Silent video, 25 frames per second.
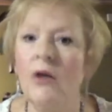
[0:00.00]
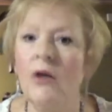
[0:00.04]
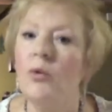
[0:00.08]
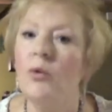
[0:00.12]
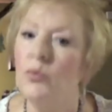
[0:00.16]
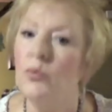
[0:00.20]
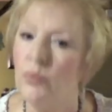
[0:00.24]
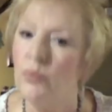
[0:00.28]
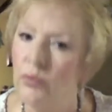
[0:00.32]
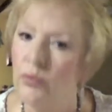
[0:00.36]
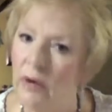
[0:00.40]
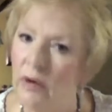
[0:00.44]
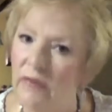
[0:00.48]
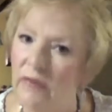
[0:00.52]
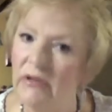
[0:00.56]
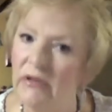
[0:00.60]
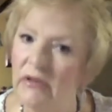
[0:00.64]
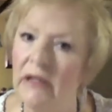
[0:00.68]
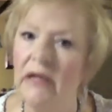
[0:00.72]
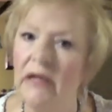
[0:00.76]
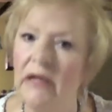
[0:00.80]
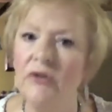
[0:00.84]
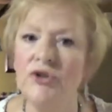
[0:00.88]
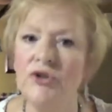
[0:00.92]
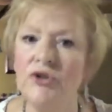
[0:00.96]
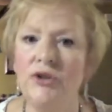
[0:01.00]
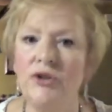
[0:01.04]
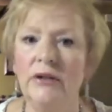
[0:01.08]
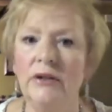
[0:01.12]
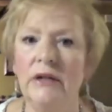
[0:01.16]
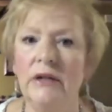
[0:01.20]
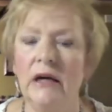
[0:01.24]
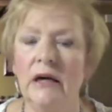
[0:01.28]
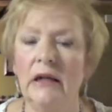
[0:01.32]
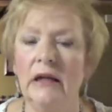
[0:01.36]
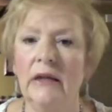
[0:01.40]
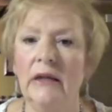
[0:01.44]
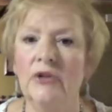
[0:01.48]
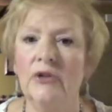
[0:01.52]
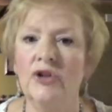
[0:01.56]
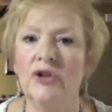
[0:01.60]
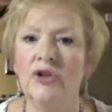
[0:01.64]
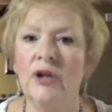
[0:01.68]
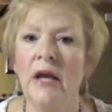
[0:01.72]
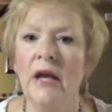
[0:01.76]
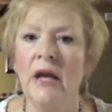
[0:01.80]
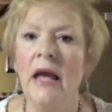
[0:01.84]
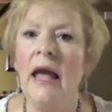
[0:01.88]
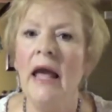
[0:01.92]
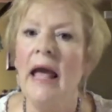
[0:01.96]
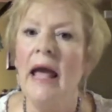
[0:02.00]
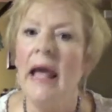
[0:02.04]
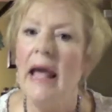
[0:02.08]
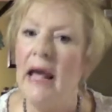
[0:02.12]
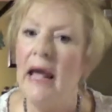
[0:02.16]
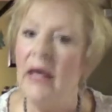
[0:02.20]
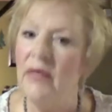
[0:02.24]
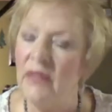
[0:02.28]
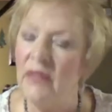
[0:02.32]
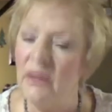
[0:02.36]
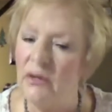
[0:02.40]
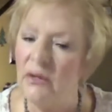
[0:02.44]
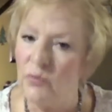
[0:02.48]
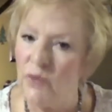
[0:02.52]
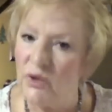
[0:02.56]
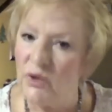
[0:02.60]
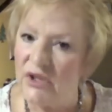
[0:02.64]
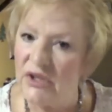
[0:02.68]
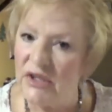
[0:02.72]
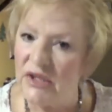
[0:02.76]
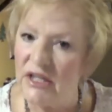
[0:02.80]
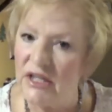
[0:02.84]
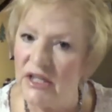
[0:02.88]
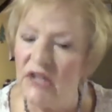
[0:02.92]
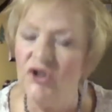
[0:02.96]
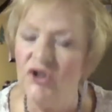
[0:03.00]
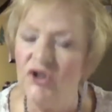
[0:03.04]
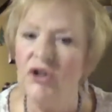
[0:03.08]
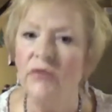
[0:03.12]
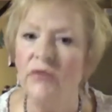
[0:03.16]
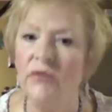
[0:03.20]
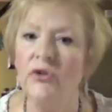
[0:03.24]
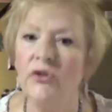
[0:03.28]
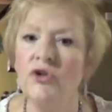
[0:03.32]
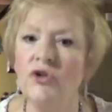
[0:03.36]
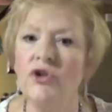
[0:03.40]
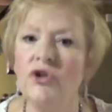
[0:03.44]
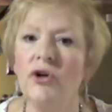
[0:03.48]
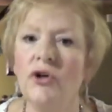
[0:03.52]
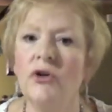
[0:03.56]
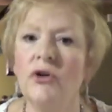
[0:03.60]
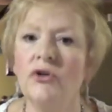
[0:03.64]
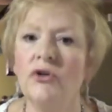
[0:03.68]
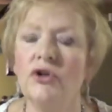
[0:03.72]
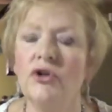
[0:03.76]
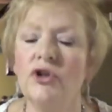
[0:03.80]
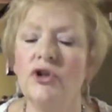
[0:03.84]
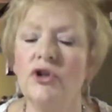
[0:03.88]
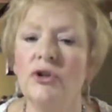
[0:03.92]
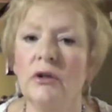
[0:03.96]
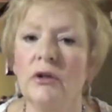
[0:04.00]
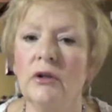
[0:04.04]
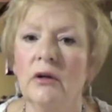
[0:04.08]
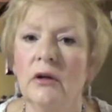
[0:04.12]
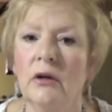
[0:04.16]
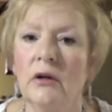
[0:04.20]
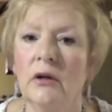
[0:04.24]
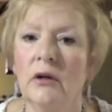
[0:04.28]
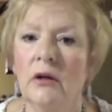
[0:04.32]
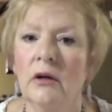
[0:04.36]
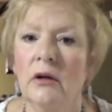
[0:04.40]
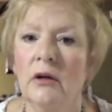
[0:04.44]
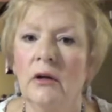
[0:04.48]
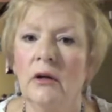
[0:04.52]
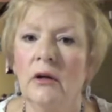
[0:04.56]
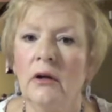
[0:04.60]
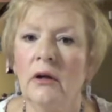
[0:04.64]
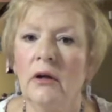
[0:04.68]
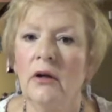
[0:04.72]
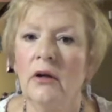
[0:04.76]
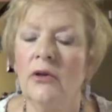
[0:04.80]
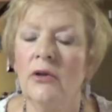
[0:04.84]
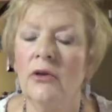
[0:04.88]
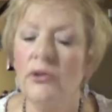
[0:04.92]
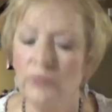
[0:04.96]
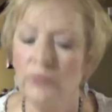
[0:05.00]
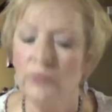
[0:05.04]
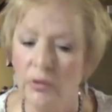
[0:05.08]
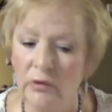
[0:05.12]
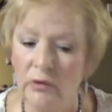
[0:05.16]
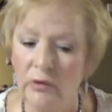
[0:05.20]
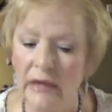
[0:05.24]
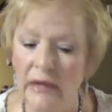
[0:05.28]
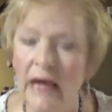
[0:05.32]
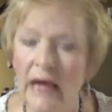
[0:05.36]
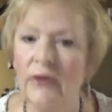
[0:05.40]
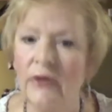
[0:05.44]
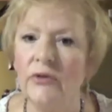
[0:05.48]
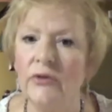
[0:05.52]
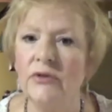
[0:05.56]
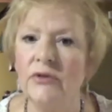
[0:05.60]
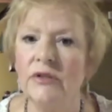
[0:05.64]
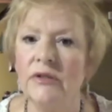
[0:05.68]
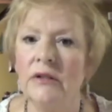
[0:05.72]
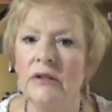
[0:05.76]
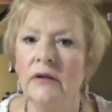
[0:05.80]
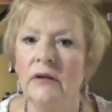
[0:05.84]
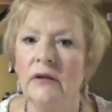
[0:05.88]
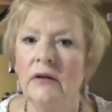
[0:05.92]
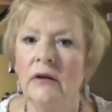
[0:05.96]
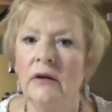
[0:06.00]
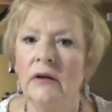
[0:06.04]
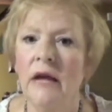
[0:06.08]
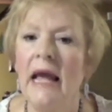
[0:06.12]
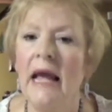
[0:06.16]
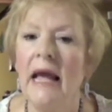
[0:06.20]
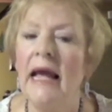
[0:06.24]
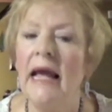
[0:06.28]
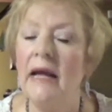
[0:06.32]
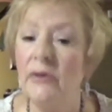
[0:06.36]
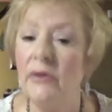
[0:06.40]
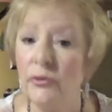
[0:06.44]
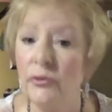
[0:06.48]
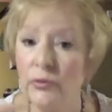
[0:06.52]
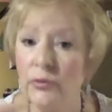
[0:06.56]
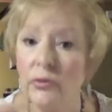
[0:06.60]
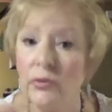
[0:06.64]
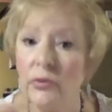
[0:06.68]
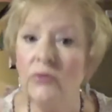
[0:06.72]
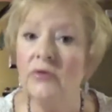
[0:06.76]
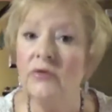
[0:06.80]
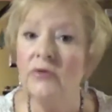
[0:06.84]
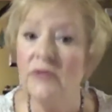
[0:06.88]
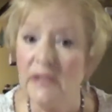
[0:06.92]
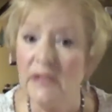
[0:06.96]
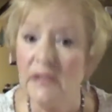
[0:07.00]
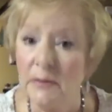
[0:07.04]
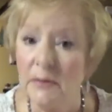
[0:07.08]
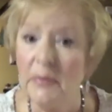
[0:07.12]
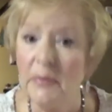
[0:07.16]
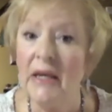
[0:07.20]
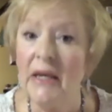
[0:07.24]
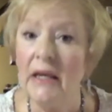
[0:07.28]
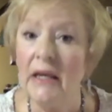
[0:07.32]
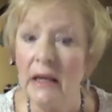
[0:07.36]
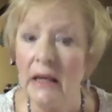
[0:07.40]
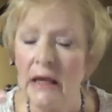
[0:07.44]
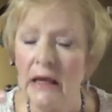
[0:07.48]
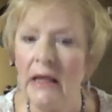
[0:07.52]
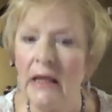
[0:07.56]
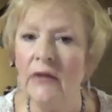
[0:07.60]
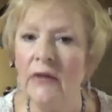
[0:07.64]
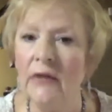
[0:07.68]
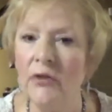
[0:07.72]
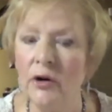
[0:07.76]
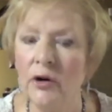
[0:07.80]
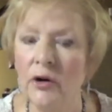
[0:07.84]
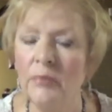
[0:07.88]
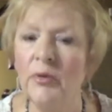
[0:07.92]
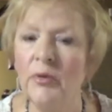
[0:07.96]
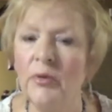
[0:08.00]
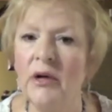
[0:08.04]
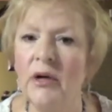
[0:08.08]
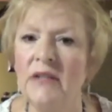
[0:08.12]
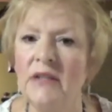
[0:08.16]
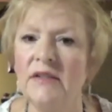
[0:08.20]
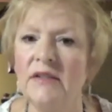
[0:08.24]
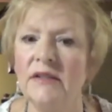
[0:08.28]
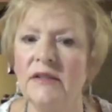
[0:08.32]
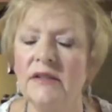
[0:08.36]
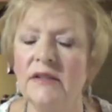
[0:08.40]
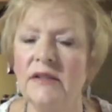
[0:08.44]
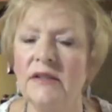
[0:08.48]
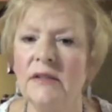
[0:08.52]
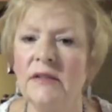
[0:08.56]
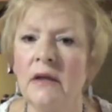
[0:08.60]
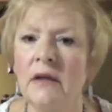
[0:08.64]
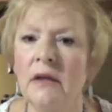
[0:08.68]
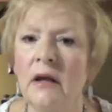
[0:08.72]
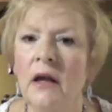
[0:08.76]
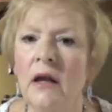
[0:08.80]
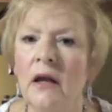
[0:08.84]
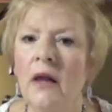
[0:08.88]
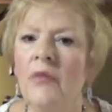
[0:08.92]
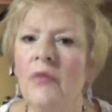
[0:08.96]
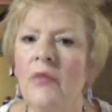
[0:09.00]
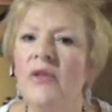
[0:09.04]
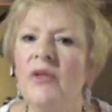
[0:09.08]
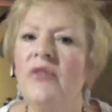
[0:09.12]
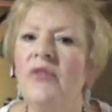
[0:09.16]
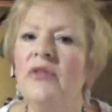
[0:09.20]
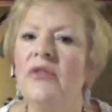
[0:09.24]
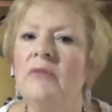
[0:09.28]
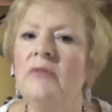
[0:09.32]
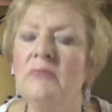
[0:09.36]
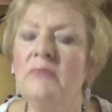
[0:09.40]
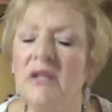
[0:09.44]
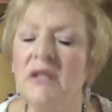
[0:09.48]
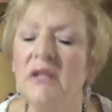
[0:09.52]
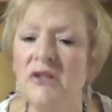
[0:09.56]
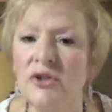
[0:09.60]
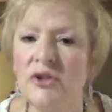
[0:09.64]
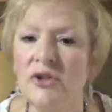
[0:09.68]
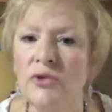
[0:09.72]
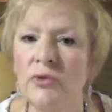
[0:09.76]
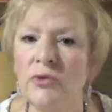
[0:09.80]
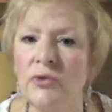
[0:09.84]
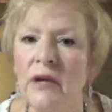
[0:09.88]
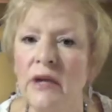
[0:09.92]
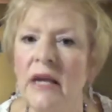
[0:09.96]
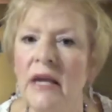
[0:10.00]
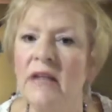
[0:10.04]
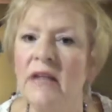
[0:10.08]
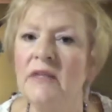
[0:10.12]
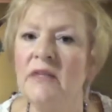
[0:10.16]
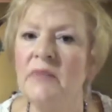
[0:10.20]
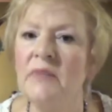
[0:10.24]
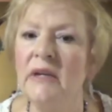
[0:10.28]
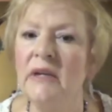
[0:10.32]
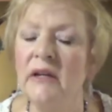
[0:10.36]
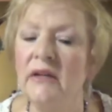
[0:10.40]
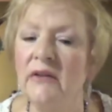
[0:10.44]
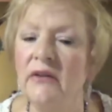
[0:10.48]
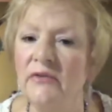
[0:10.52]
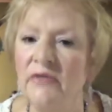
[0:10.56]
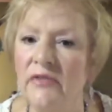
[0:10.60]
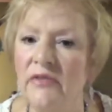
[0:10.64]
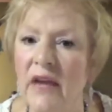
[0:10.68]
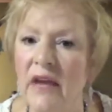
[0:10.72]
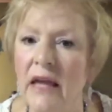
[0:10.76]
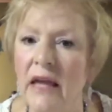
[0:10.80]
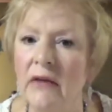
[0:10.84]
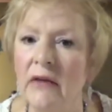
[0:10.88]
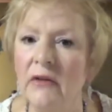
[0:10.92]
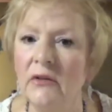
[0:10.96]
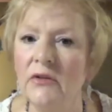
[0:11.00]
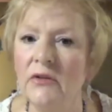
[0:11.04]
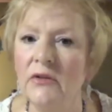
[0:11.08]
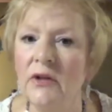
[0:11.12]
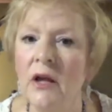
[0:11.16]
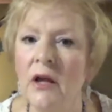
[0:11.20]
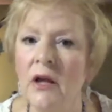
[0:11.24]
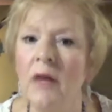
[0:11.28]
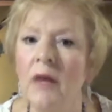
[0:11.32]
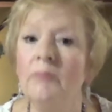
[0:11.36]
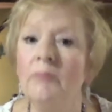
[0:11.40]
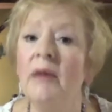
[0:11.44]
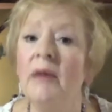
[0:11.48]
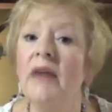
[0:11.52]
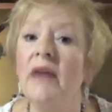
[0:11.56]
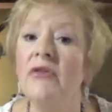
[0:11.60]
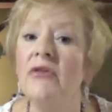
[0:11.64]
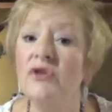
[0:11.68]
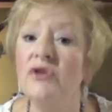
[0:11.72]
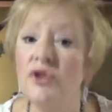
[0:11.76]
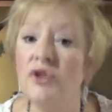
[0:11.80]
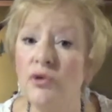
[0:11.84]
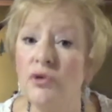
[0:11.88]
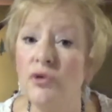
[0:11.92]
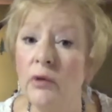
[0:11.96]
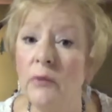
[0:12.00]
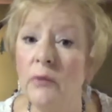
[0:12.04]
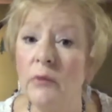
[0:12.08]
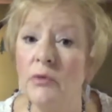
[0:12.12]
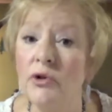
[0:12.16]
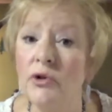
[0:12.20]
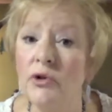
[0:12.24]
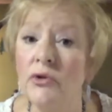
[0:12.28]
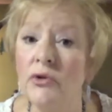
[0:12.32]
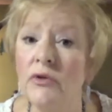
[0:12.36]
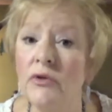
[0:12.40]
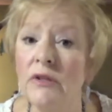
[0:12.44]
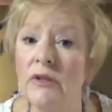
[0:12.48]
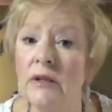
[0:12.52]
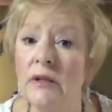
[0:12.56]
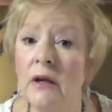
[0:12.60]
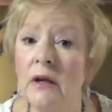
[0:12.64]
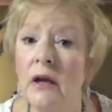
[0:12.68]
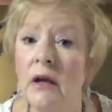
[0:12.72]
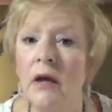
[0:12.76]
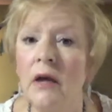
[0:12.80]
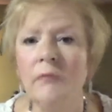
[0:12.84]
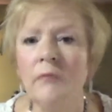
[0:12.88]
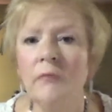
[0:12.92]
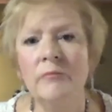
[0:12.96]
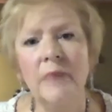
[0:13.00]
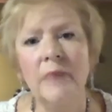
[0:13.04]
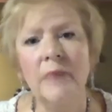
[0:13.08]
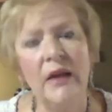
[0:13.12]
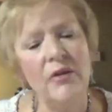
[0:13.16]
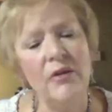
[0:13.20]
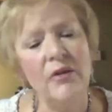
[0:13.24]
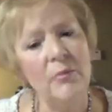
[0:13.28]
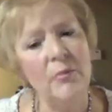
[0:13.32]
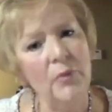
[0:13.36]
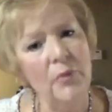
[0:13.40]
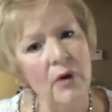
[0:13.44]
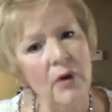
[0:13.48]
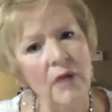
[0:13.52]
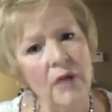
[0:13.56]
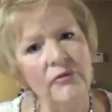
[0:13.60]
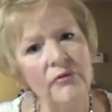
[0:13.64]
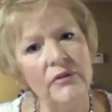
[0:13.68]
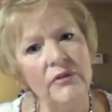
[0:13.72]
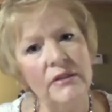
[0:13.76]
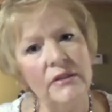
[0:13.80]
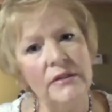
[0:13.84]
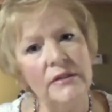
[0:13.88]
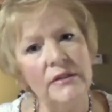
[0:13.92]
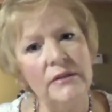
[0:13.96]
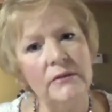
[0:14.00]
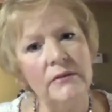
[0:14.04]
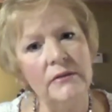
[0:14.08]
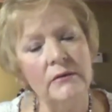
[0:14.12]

revelation knowledge, and then was teaching the church through letters and through speaking in their presence, that the mystery has been unveiled by the scriptures, by the prophets.